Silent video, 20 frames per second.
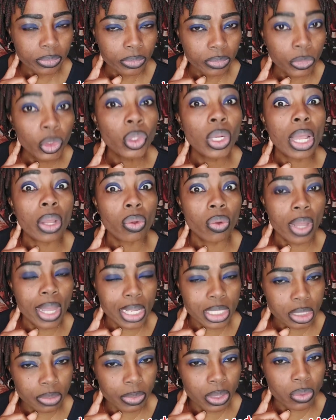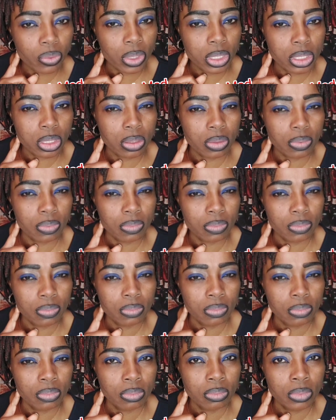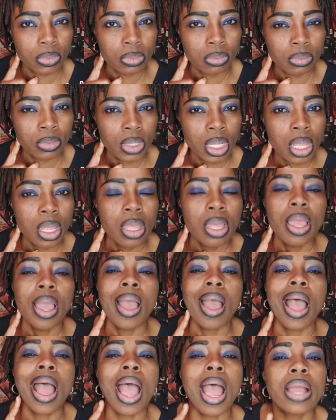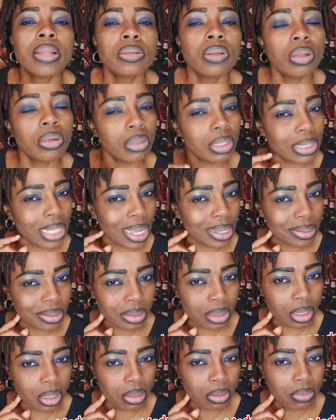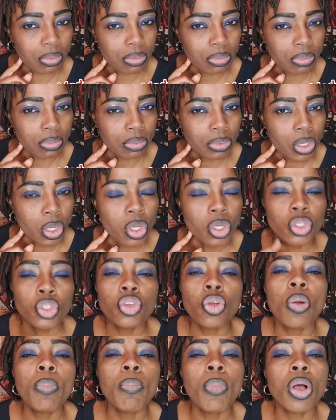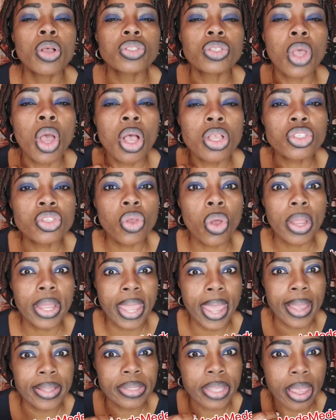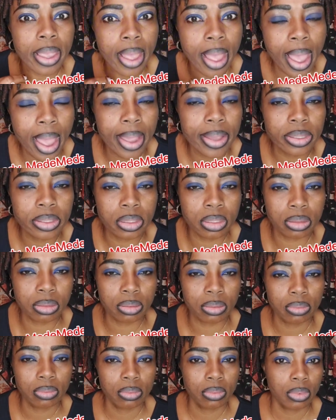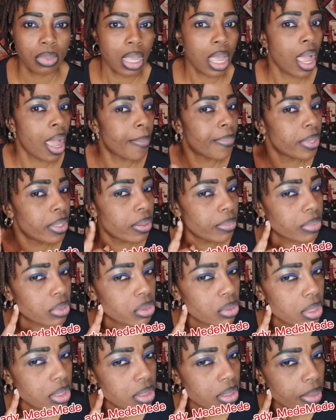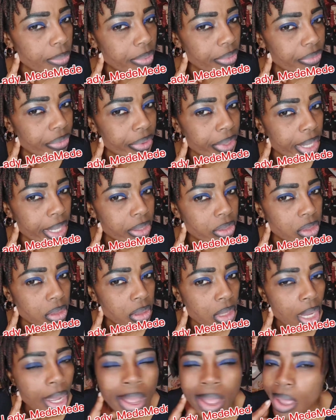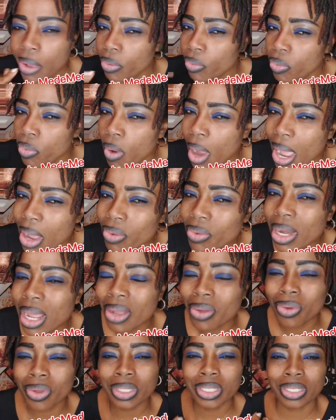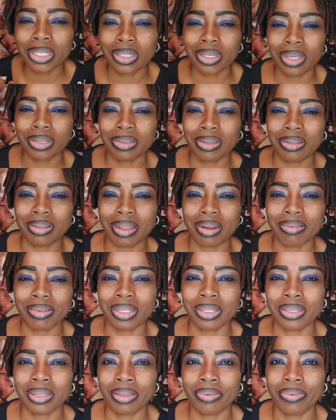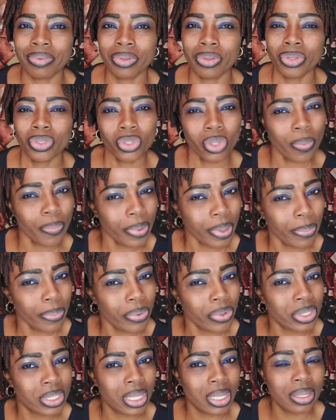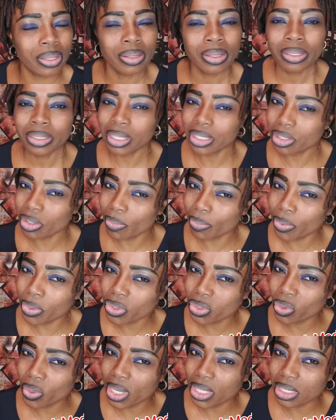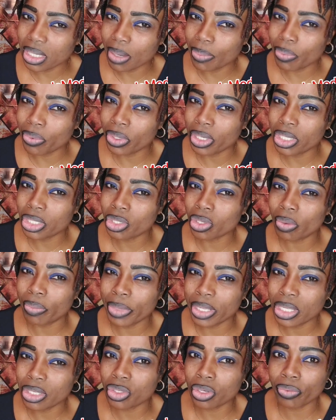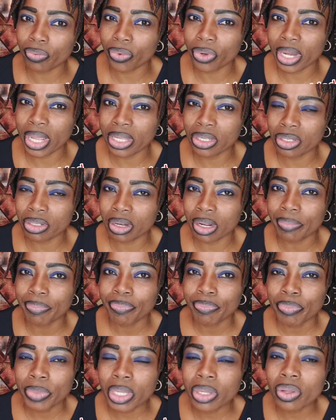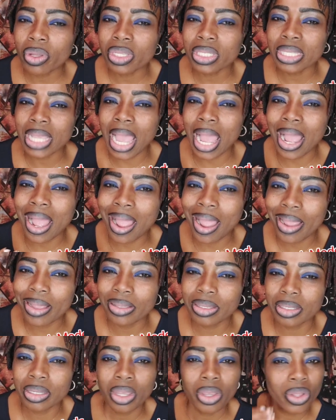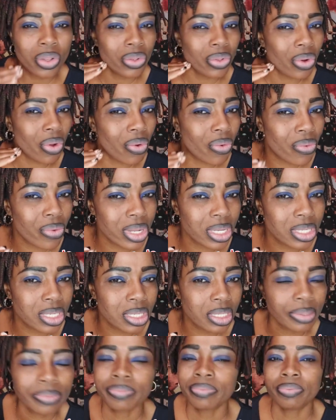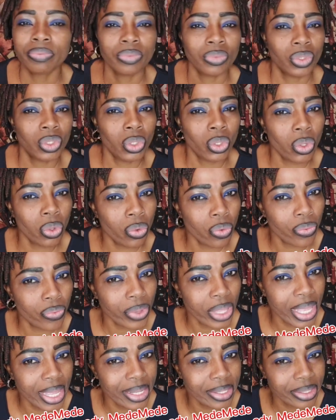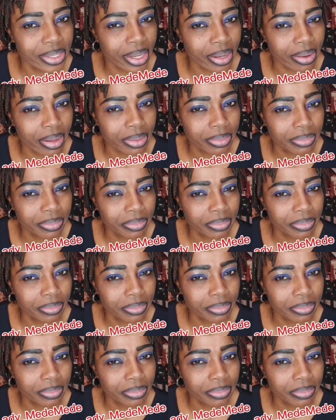Don't go ask me question. And another thing, you must also get the height. I've been on the so CB for Nigeria. Why are not going to change the narrative? Some people they're supposed to enter police or military for Nigeria because their height, no reach. You not go free enter.